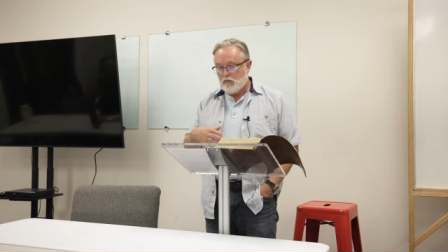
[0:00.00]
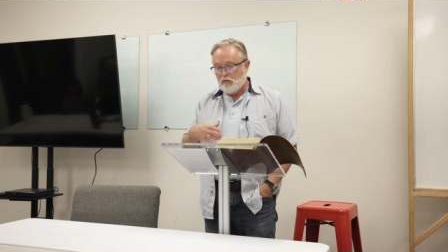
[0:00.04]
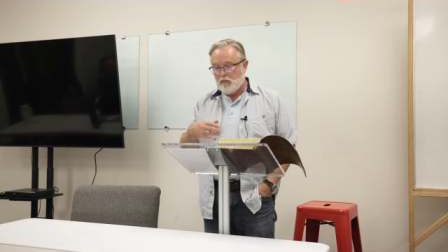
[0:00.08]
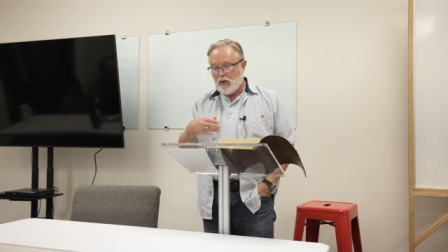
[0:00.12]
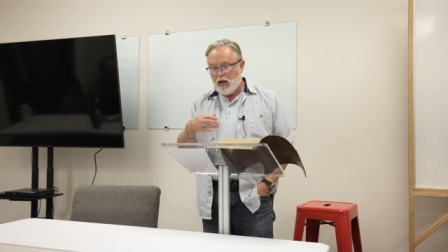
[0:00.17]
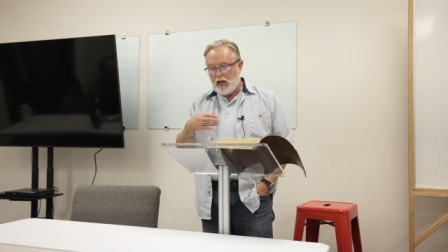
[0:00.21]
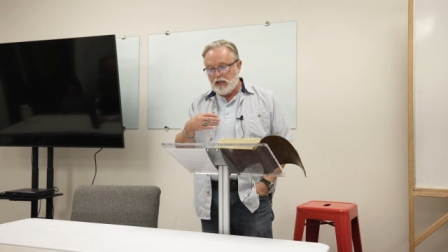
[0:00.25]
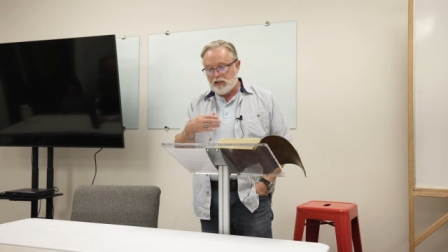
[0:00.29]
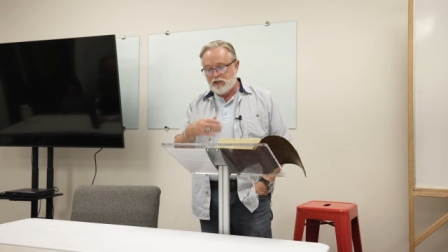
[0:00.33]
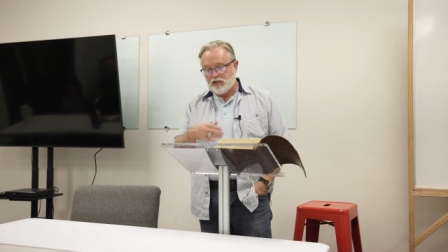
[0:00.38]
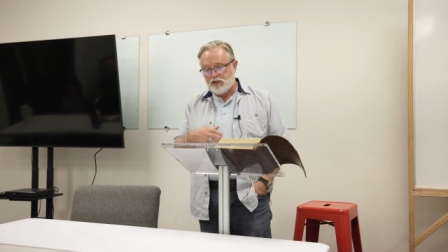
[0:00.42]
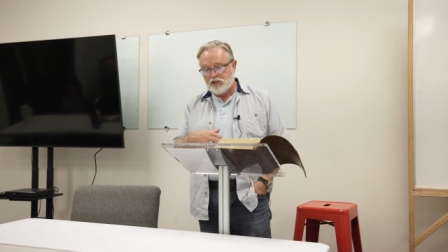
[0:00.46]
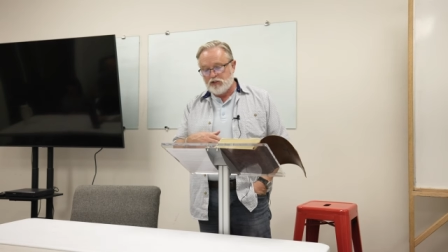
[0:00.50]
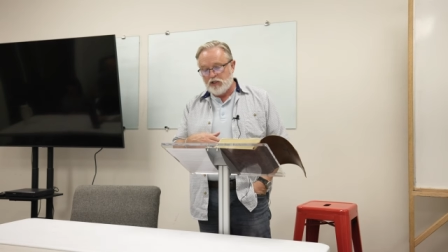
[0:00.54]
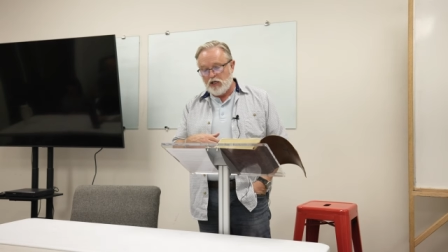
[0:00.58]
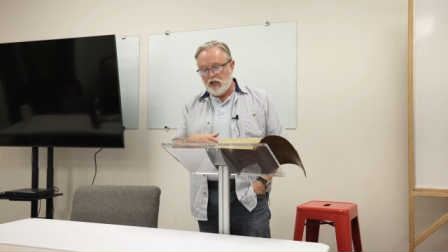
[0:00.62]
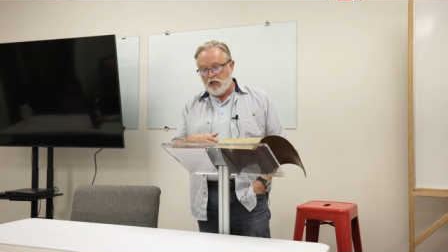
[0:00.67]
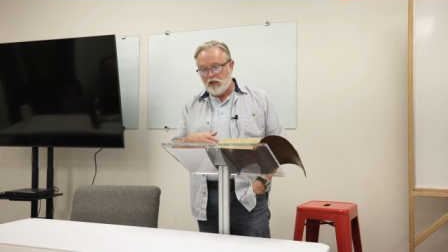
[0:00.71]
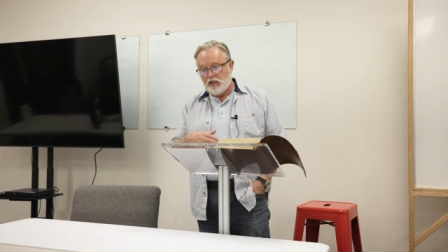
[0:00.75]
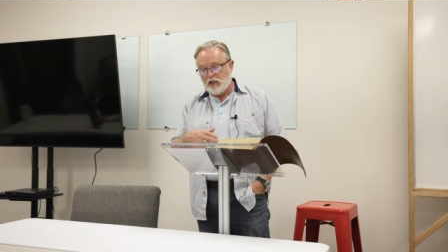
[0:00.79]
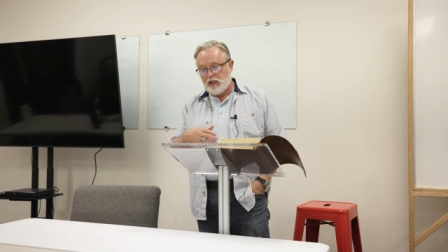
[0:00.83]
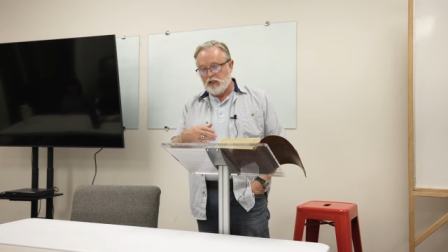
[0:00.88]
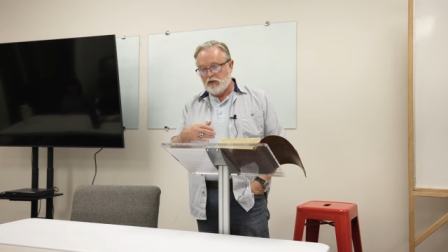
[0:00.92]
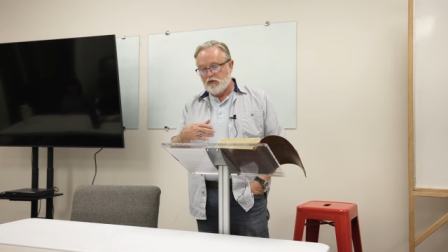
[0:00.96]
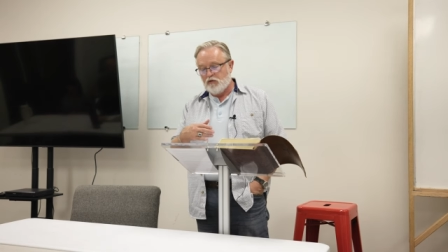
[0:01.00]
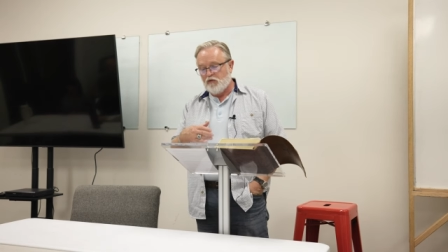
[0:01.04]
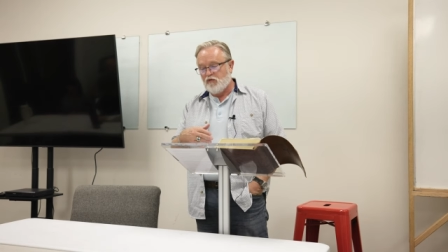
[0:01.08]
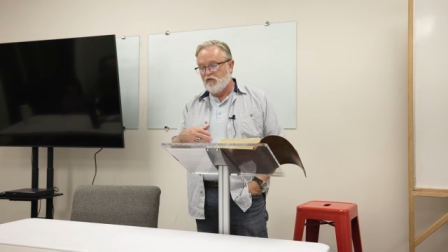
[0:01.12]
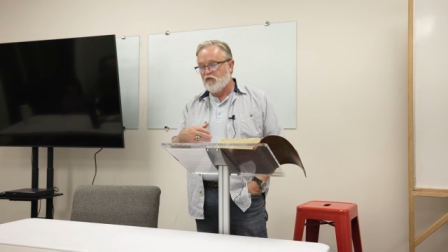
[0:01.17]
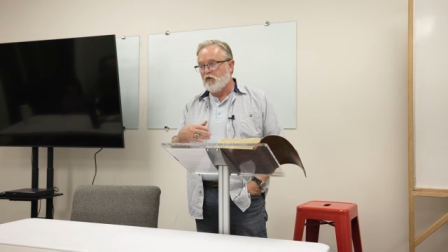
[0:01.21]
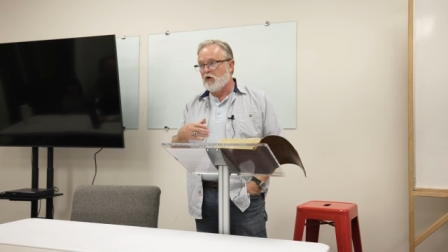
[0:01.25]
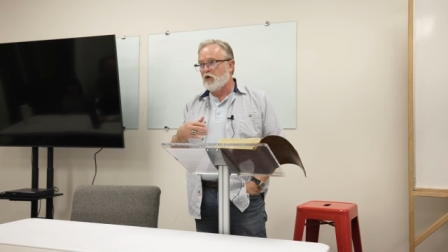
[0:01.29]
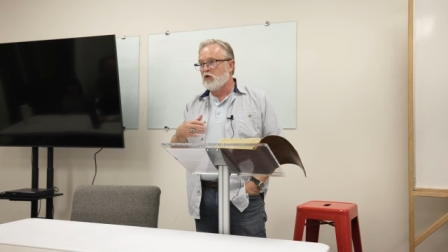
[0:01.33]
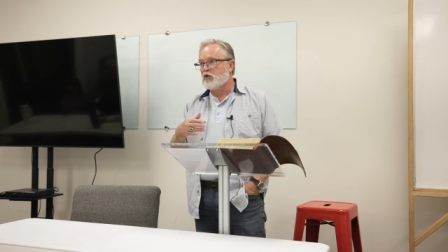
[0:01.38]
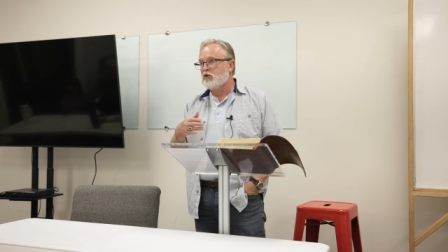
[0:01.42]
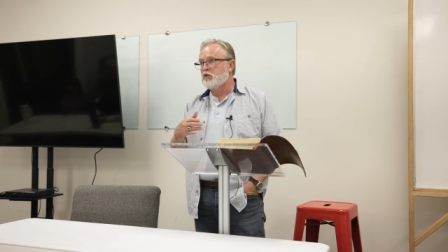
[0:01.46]
by studying the
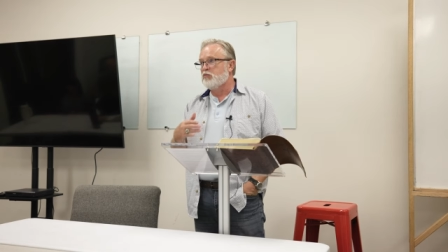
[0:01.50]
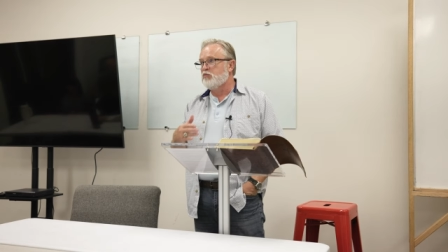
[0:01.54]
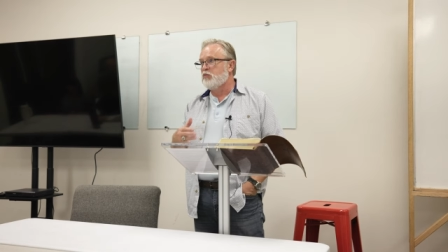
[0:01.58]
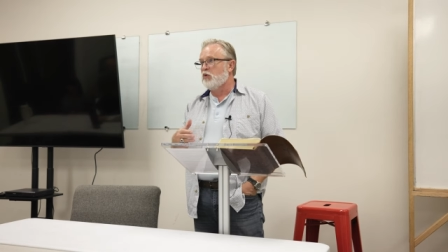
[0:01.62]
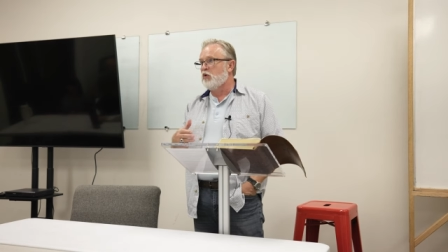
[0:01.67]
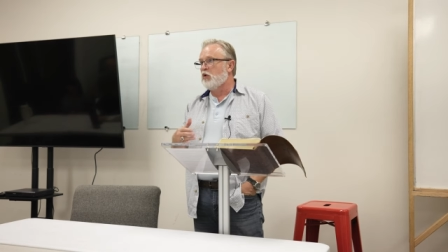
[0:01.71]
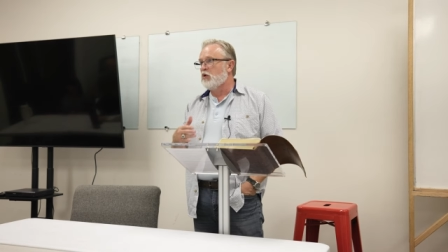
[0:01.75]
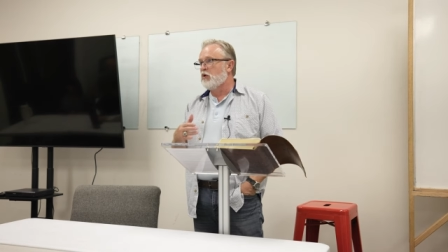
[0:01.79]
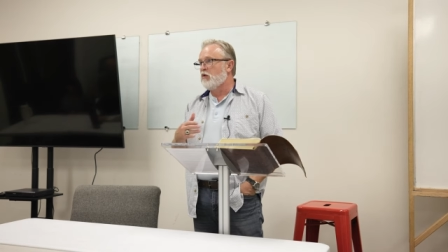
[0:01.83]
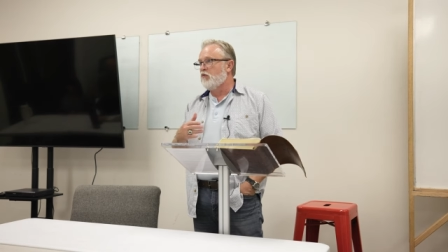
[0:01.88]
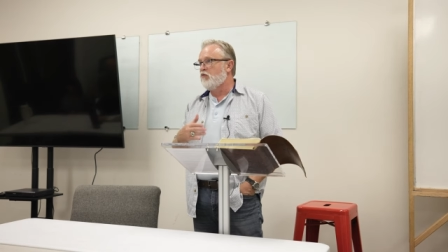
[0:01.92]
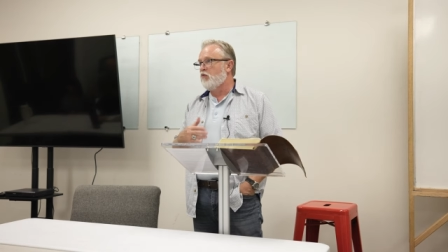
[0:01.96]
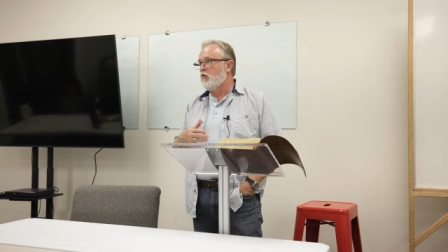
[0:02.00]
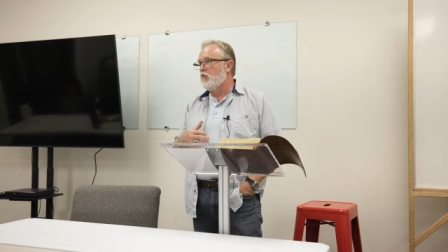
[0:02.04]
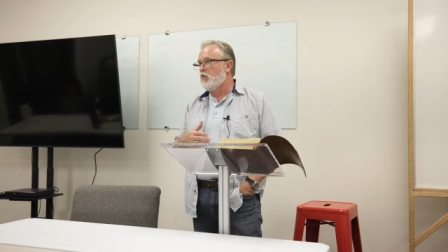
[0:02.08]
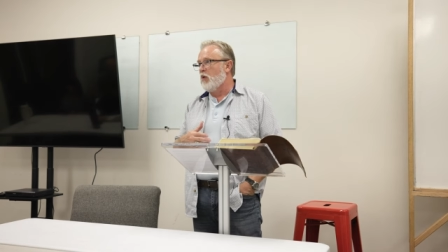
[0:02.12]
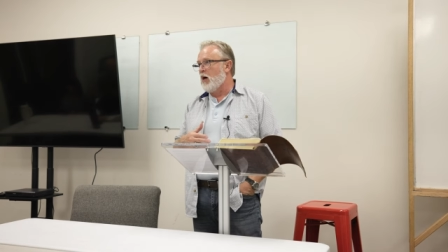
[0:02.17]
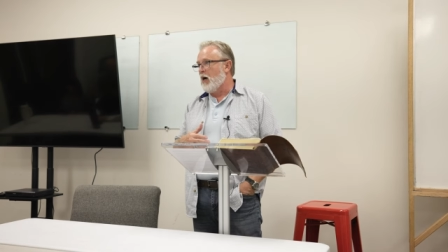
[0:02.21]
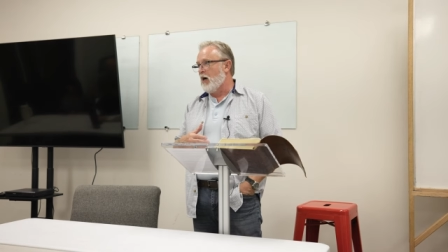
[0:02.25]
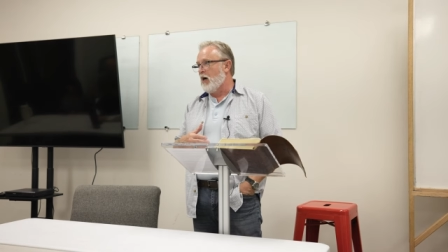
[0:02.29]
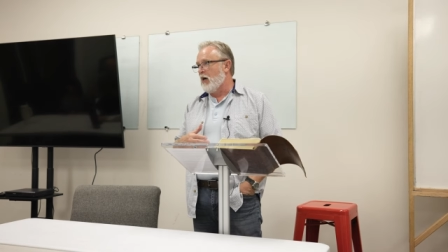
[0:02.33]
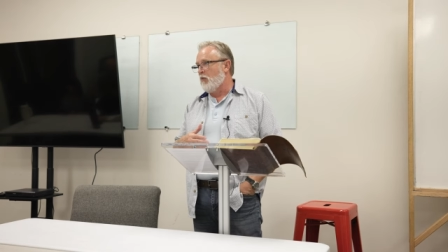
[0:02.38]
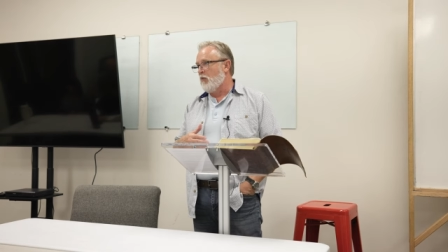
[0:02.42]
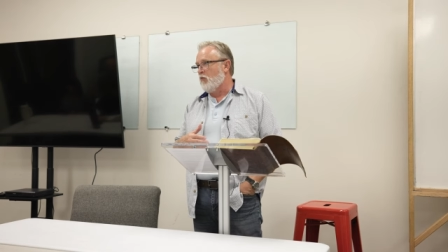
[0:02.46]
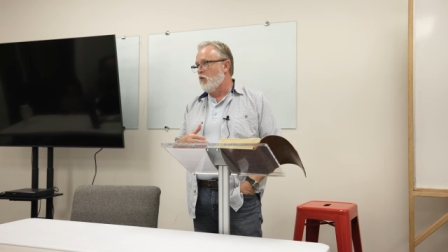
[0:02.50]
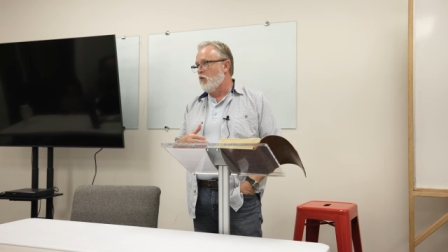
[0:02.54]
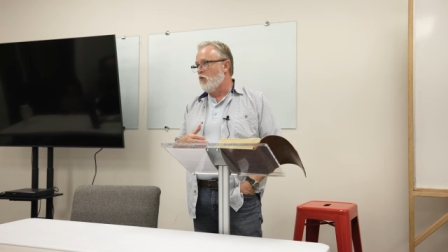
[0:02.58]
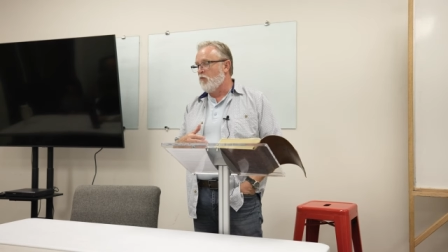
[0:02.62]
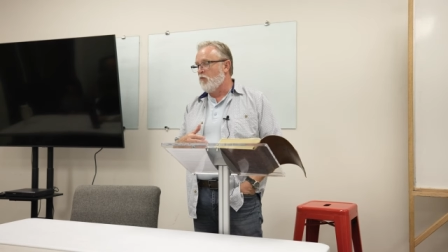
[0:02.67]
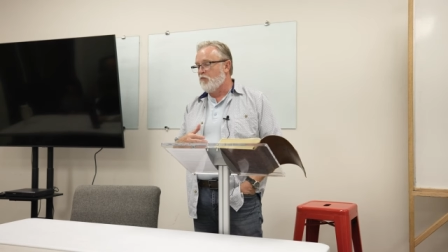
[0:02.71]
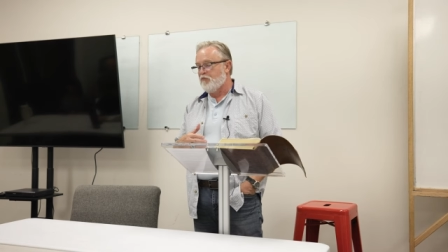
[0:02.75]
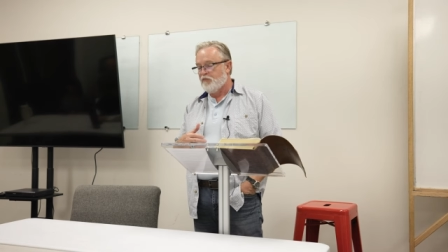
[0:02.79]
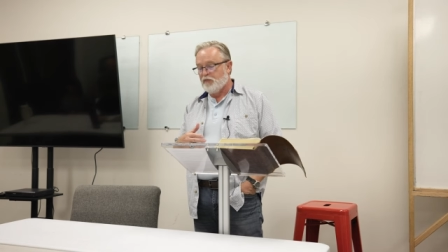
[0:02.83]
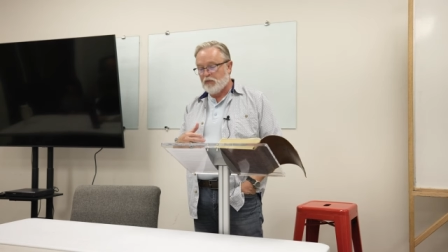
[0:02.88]
first book of the Bible.